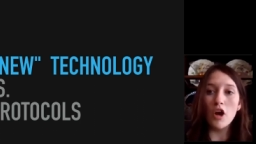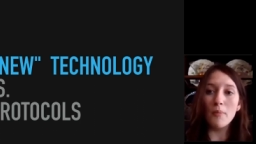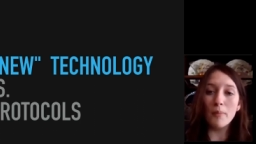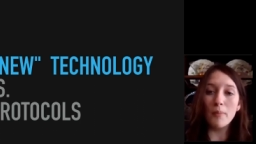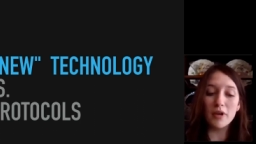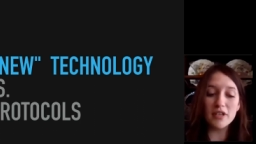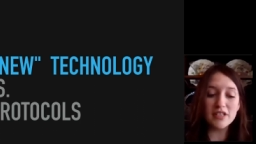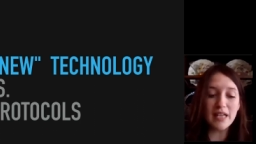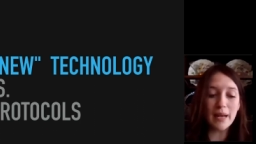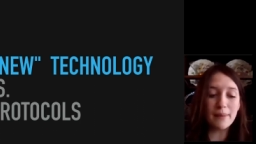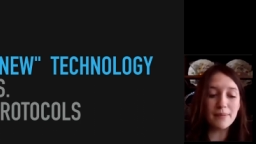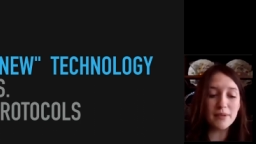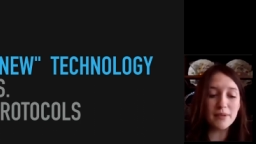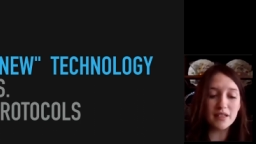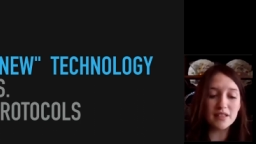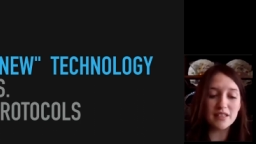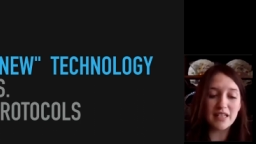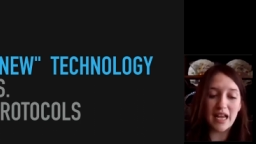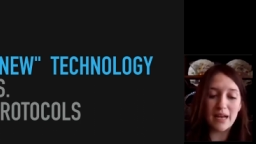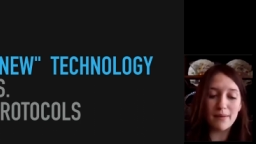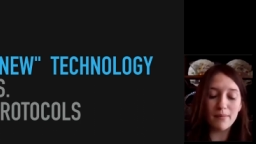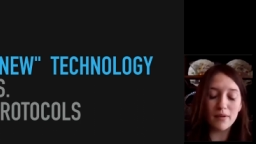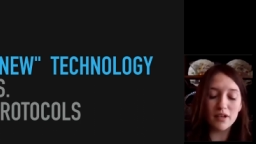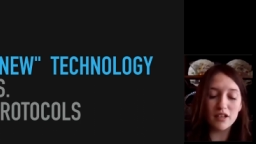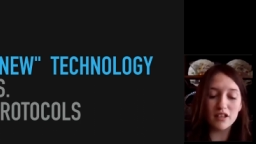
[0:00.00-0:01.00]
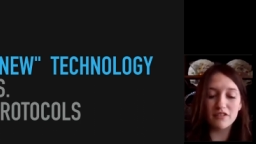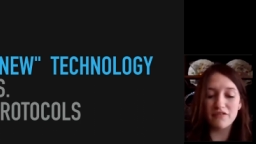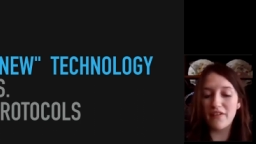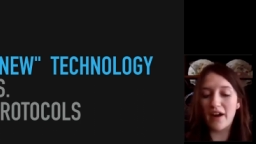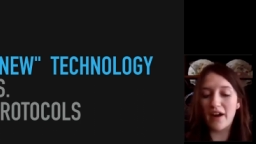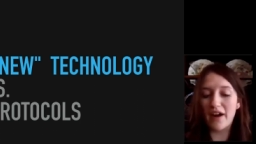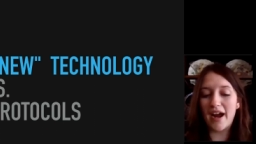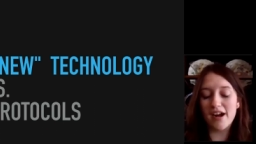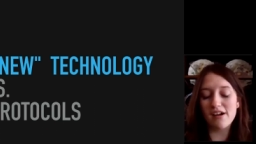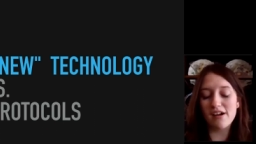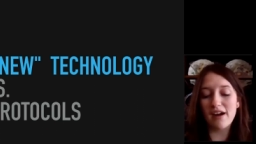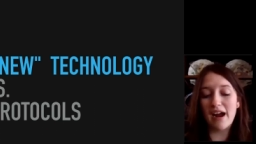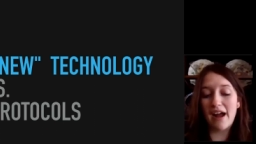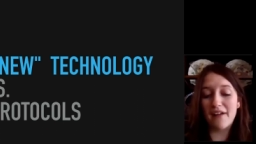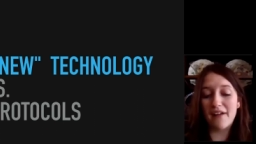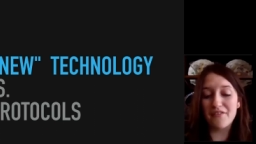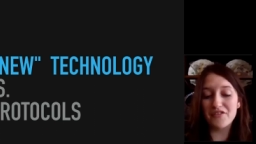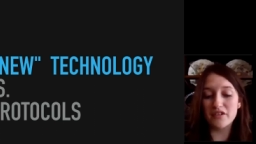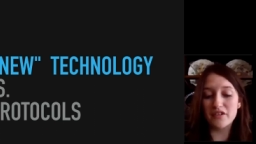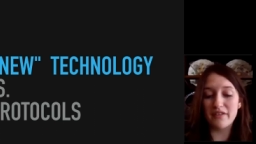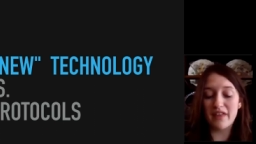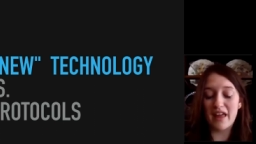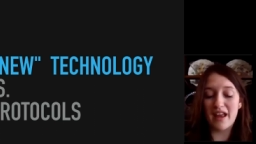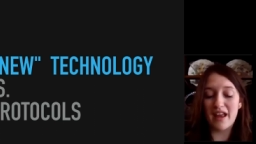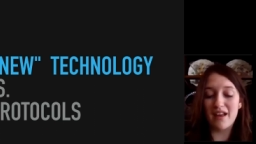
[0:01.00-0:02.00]
Perceptics came under fire
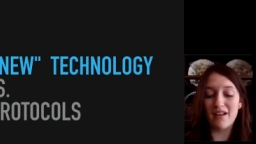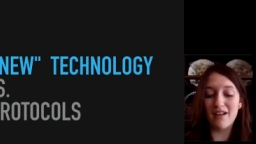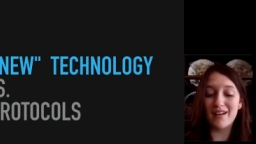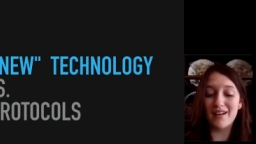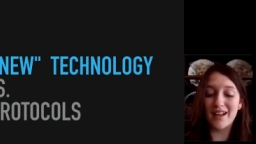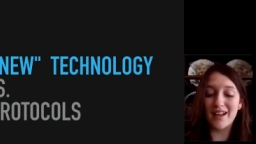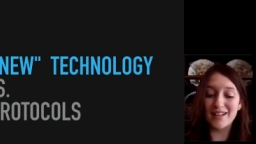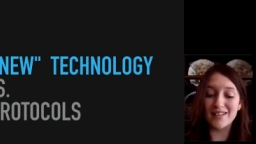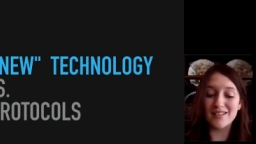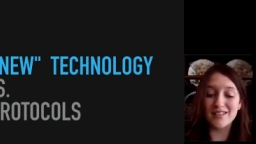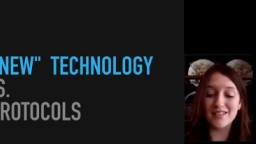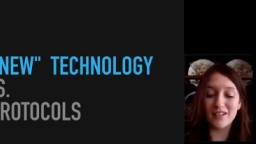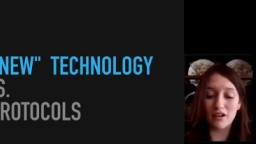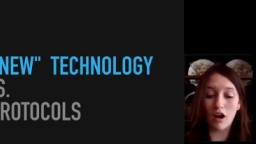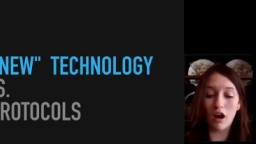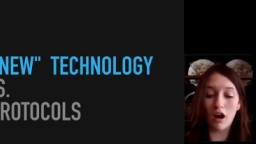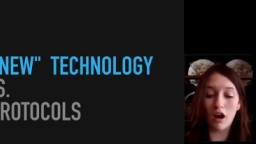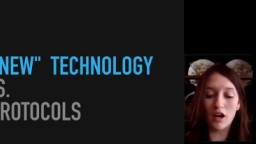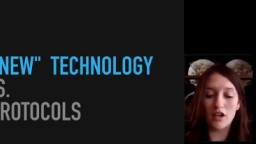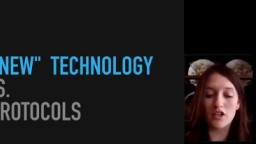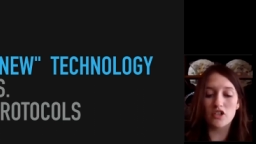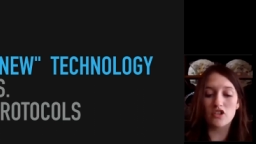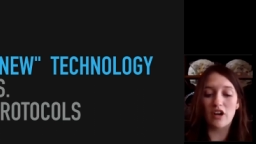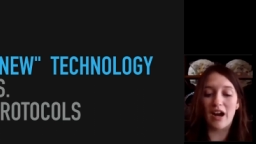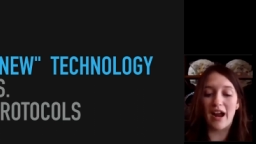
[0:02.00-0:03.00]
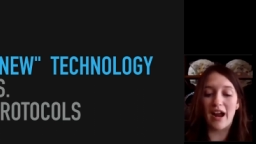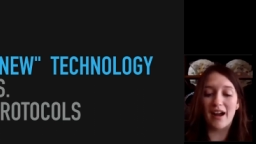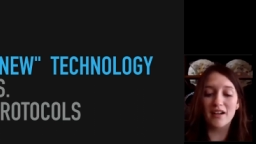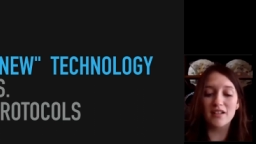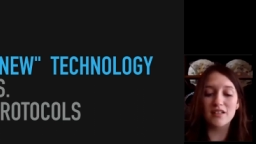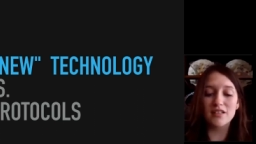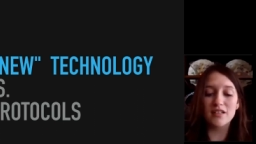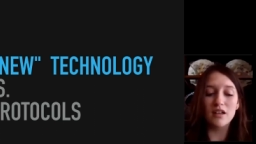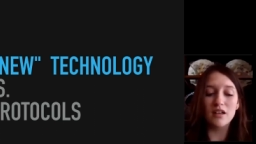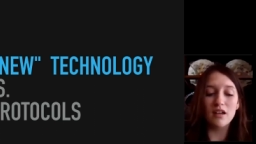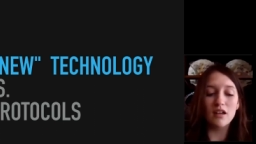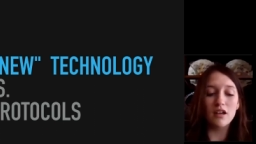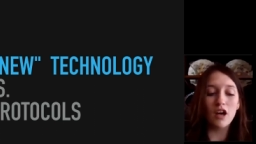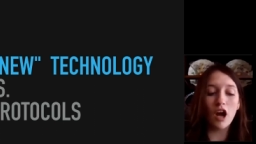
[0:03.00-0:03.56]
after they, against their contract,